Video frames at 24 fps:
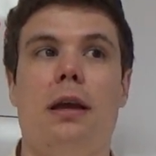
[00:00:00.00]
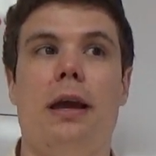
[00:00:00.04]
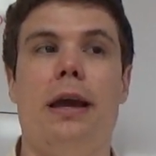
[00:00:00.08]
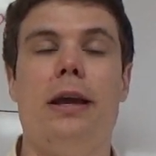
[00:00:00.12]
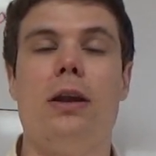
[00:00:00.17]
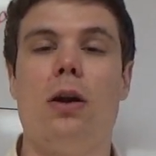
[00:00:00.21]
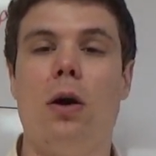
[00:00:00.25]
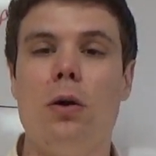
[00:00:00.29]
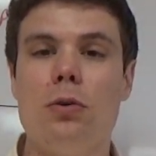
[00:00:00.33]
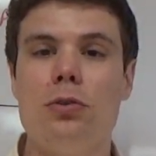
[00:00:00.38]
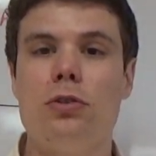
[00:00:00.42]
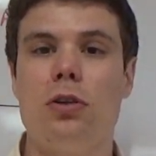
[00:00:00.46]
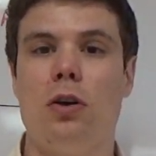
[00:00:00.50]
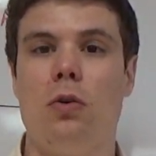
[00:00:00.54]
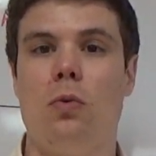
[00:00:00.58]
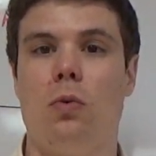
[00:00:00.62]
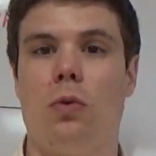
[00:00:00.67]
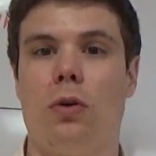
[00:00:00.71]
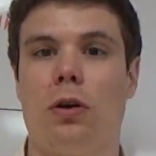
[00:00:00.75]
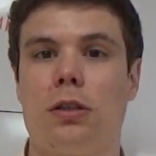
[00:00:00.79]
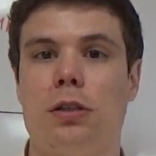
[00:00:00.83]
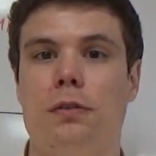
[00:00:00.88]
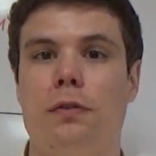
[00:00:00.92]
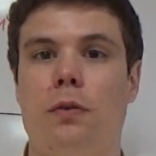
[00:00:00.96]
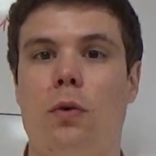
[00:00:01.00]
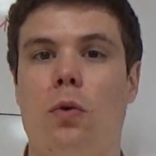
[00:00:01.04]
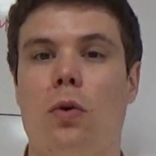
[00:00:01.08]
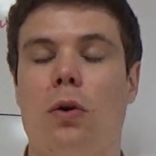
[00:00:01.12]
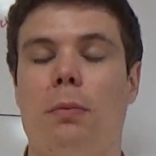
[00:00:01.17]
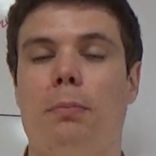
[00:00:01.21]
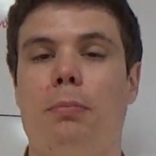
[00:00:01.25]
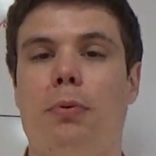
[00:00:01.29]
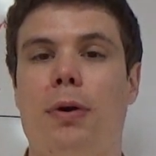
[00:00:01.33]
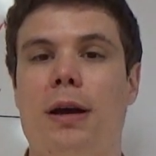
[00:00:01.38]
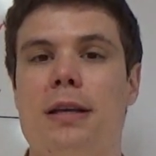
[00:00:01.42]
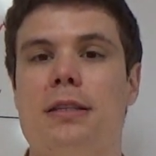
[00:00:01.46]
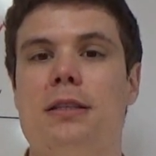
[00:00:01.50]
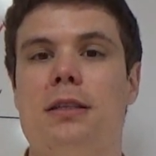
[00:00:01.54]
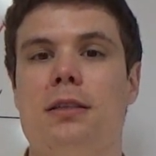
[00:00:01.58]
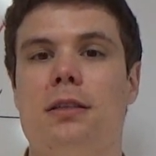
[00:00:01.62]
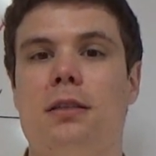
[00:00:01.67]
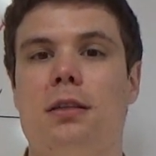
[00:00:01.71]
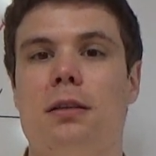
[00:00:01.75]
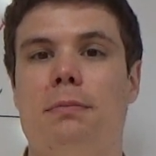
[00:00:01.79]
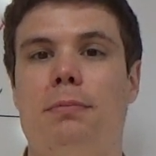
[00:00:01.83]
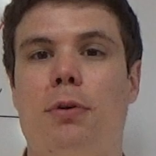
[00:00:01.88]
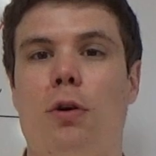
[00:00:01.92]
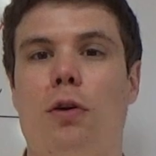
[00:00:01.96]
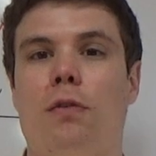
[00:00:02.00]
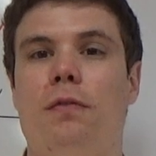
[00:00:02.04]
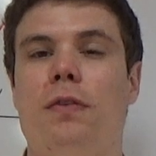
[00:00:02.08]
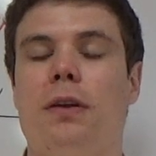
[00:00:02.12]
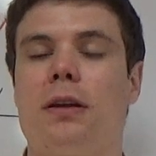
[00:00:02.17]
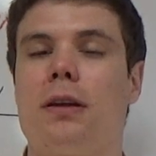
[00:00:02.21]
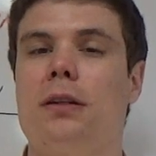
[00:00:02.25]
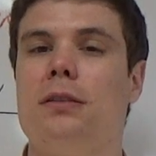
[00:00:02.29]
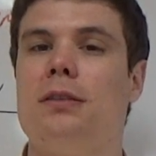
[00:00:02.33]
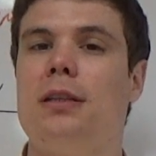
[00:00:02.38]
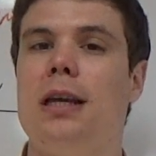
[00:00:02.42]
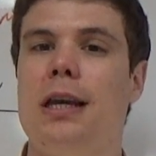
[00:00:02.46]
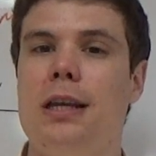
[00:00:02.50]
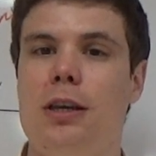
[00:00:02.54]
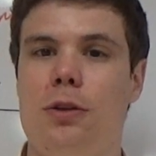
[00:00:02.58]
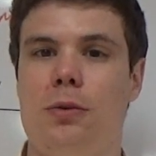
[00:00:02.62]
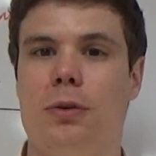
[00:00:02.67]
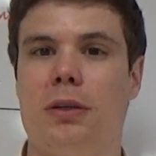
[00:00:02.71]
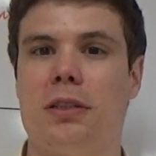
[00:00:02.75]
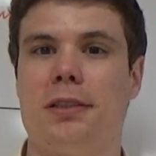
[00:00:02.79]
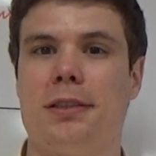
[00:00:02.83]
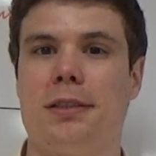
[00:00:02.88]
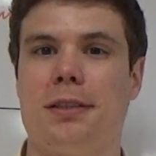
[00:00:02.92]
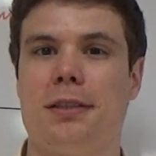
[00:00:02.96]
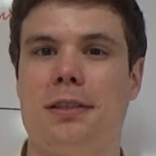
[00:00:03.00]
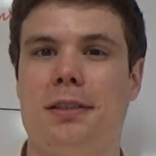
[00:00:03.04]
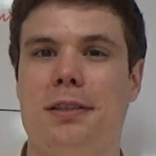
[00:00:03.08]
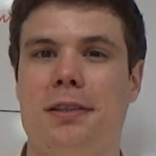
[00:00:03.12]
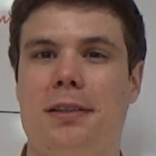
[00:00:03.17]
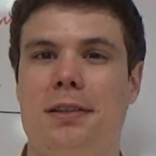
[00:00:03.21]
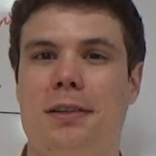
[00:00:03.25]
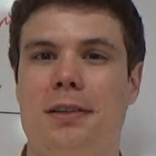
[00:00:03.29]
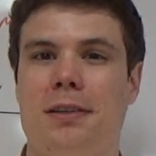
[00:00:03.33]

It also works for present perfect continuous.